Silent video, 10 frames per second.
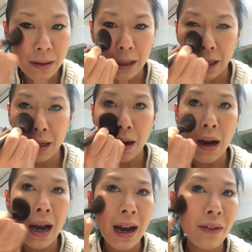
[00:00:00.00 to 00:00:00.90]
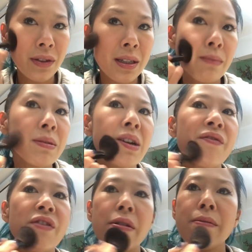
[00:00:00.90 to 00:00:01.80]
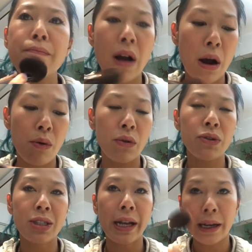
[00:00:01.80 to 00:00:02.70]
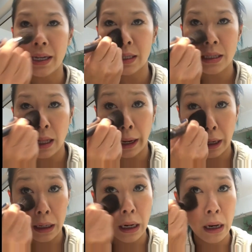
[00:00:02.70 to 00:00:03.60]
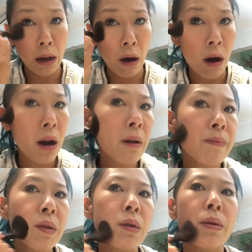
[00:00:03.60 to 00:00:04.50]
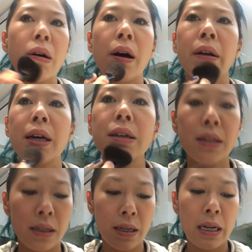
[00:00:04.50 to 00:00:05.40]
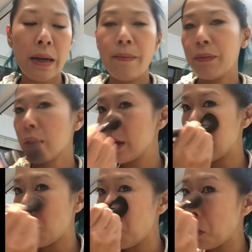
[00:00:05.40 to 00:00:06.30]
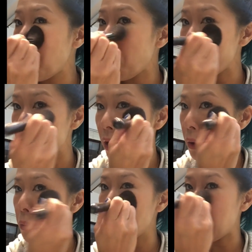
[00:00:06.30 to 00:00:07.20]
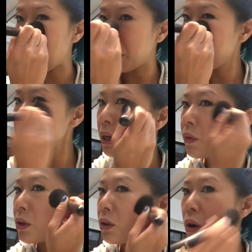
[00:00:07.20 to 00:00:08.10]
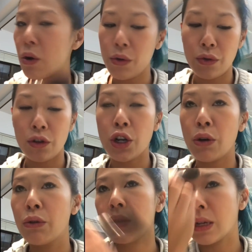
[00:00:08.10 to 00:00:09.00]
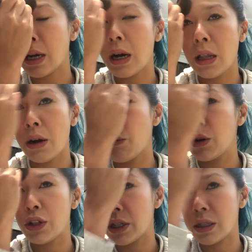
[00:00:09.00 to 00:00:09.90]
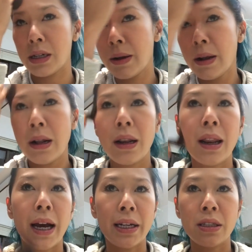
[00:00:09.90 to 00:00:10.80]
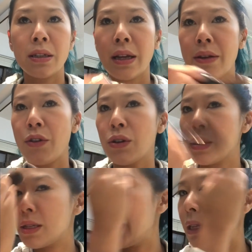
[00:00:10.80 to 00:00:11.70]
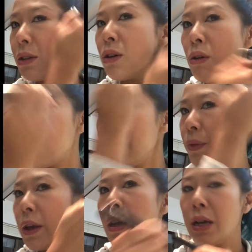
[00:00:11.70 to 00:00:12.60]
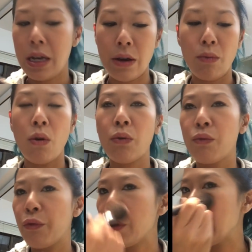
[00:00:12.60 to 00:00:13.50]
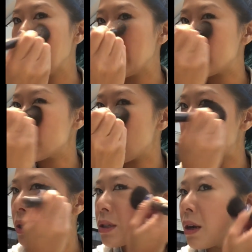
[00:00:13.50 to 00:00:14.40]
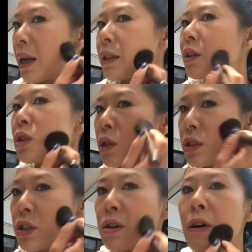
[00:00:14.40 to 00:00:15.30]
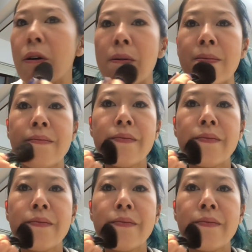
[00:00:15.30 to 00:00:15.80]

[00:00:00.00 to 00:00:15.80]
they have some different, but I won't say it's like a lot, to be honest. They all work very well, even though you chose the color which is lighter than your skin tone, it won't really show. It's not like the traditional